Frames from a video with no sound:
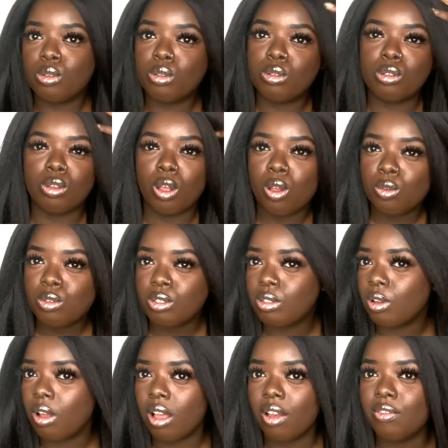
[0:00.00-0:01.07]
so
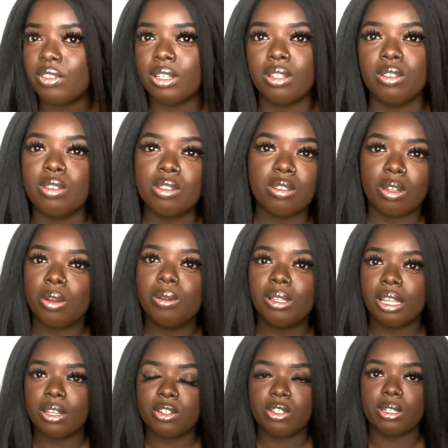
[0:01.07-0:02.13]
soft and so
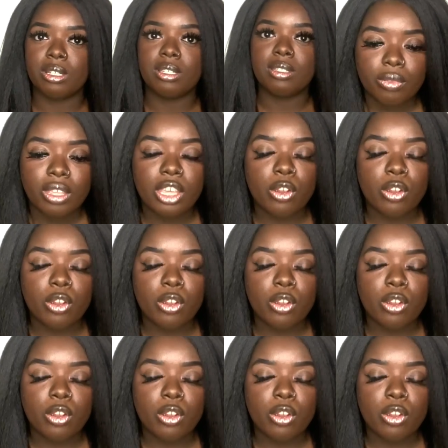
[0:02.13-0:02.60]
luscious.